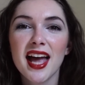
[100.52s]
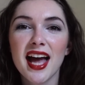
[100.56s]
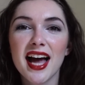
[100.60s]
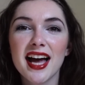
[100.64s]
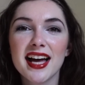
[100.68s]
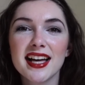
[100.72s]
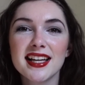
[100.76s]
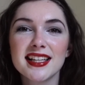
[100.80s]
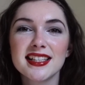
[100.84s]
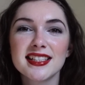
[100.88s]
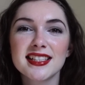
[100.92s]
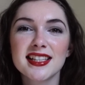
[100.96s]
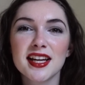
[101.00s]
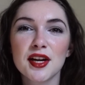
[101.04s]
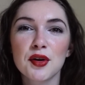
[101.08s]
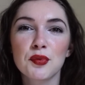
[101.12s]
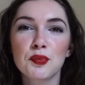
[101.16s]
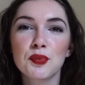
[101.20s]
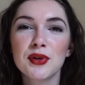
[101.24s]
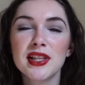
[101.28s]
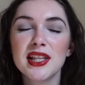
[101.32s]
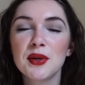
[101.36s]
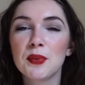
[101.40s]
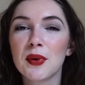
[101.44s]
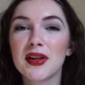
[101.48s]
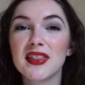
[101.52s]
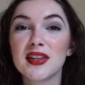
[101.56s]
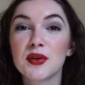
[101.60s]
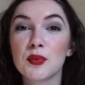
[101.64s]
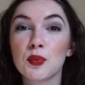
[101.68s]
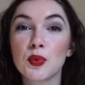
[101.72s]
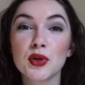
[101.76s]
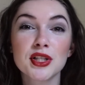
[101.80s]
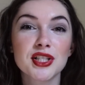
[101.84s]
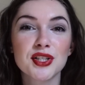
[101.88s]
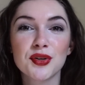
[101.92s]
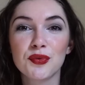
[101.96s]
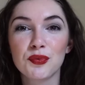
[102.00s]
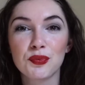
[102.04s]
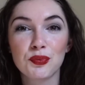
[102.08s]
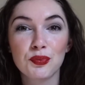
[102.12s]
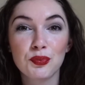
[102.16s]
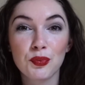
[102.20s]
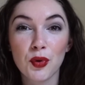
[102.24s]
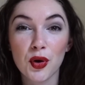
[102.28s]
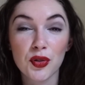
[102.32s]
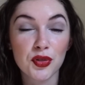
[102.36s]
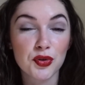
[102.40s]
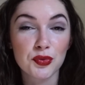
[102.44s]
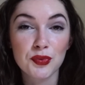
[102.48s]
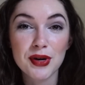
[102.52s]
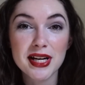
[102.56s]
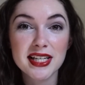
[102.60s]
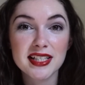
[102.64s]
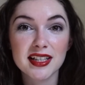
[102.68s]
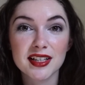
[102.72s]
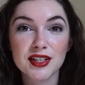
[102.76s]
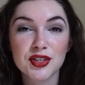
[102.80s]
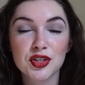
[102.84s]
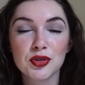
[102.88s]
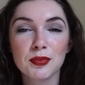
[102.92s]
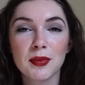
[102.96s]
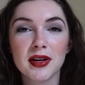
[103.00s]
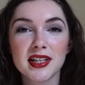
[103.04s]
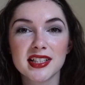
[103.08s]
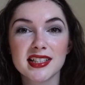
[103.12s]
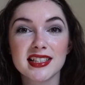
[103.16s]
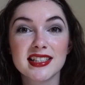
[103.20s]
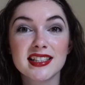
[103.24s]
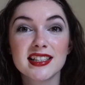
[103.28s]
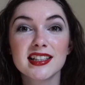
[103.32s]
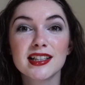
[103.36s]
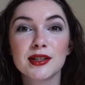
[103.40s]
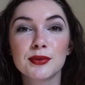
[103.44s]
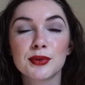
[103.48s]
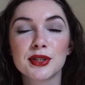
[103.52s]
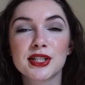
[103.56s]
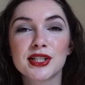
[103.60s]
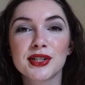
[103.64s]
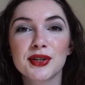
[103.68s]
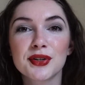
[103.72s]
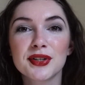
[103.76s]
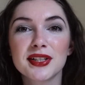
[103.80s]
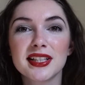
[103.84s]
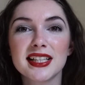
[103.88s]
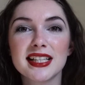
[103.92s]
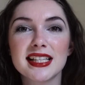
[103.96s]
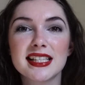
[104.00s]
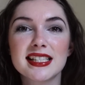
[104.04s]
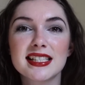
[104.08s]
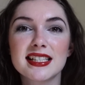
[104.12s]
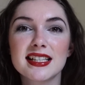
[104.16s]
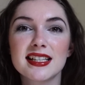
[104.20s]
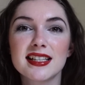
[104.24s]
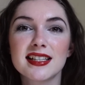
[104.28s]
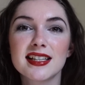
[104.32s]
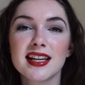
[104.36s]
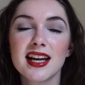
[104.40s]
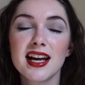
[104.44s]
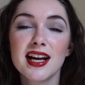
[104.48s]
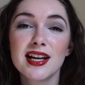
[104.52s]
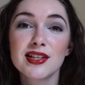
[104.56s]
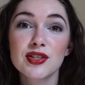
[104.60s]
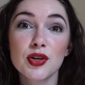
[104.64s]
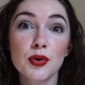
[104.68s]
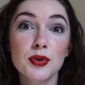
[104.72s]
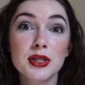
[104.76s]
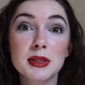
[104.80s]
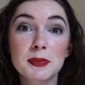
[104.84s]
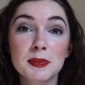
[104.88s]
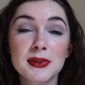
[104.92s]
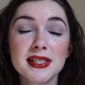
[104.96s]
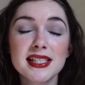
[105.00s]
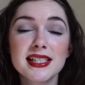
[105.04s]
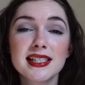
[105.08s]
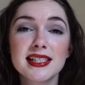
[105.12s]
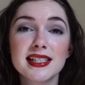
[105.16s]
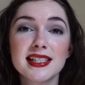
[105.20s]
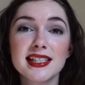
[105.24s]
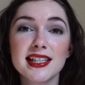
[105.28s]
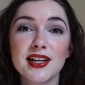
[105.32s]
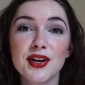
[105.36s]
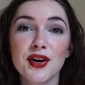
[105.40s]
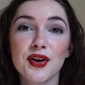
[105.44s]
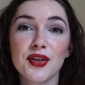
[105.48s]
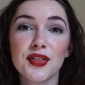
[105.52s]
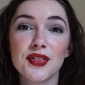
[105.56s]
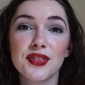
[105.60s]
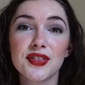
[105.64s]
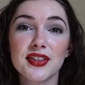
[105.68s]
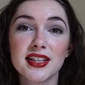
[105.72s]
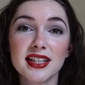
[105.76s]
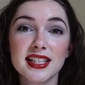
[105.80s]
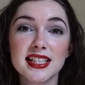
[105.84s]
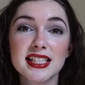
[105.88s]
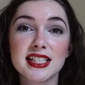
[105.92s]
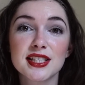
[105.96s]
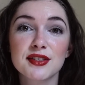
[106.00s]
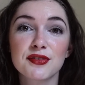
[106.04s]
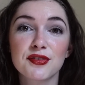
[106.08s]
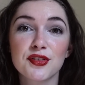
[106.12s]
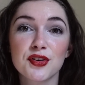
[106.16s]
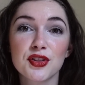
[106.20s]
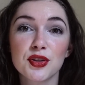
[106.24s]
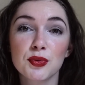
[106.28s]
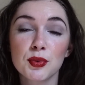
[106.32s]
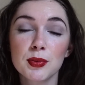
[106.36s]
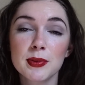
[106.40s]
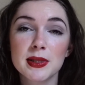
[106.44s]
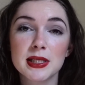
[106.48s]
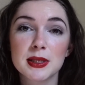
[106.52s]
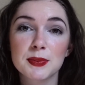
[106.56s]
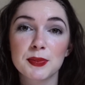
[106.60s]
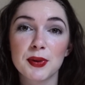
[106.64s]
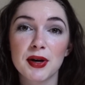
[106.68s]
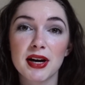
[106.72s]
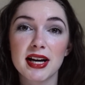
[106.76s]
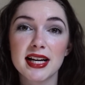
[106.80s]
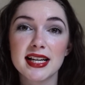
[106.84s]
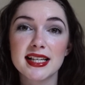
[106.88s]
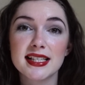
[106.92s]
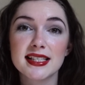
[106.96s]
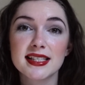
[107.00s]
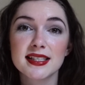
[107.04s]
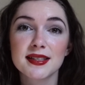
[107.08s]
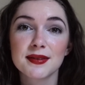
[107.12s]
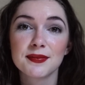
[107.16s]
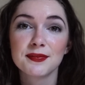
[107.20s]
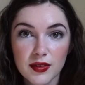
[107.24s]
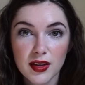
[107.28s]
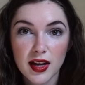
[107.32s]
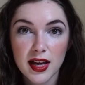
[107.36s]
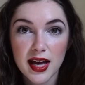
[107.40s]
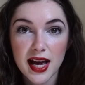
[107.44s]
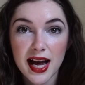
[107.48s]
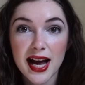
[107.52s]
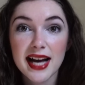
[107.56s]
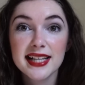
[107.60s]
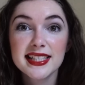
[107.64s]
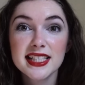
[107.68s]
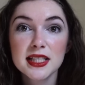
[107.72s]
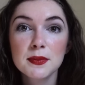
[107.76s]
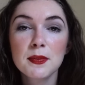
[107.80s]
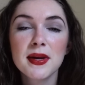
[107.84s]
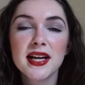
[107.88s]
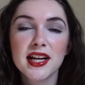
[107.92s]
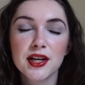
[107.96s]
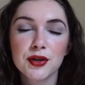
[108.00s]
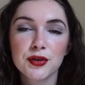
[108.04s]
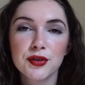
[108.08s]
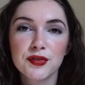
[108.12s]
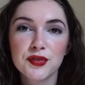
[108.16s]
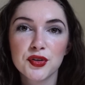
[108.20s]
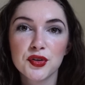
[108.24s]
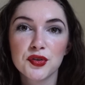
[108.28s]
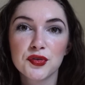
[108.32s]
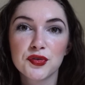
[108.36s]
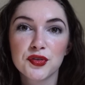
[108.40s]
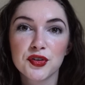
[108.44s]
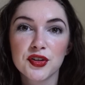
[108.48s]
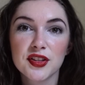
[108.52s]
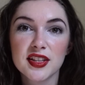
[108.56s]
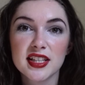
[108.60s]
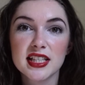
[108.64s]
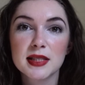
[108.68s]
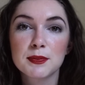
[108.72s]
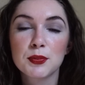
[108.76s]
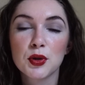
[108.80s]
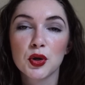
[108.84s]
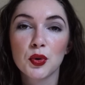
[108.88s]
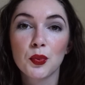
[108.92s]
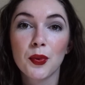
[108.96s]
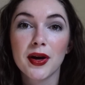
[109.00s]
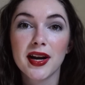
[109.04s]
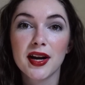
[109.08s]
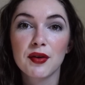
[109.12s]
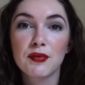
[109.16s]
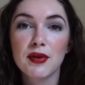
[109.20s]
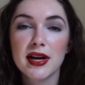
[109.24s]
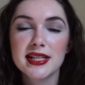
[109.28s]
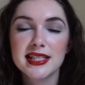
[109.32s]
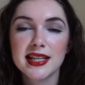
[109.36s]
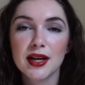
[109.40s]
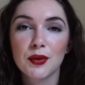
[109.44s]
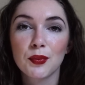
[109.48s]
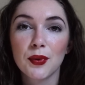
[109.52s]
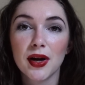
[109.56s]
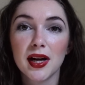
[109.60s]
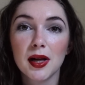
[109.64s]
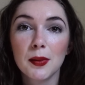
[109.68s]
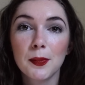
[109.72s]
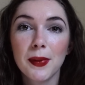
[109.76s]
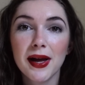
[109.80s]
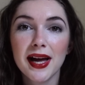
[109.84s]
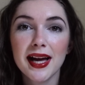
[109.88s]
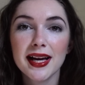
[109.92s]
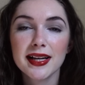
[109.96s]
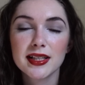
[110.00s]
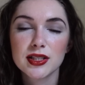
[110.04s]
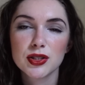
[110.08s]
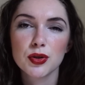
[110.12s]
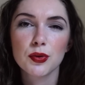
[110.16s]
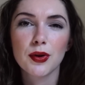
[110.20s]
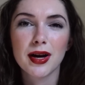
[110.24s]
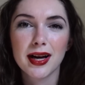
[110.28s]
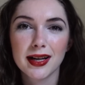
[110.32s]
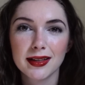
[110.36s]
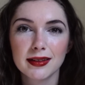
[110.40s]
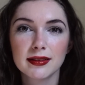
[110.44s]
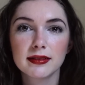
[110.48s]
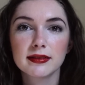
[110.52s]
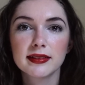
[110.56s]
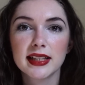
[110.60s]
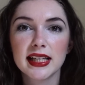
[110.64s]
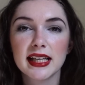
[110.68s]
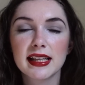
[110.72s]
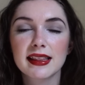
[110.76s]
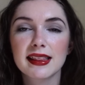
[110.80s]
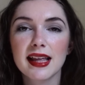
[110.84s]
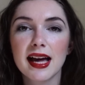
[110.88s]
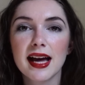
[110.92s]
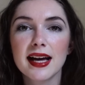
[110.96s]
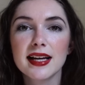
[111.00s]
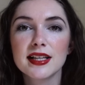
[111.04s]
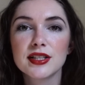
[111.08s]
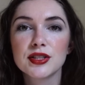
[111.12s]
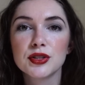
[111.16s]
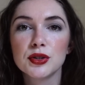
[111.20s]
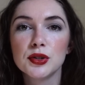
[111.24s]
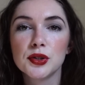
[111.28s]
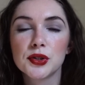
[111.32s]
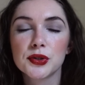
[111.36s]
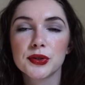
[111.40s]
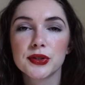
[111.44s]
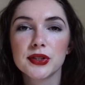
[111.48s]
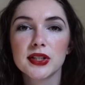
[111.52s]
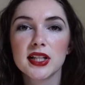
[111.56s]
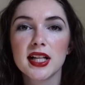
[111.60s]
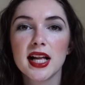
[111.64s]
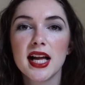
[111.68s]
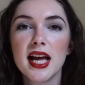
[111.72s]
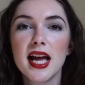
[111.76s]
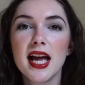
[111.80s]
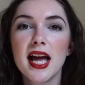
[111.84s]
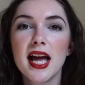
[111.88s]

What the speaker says: and really one that wasn't on the radar too much until it was shortlisted, so I was pleased to see it on the list for the Women's Prize. I did make a review for this book when I read it a while back, so I'll link that as usual.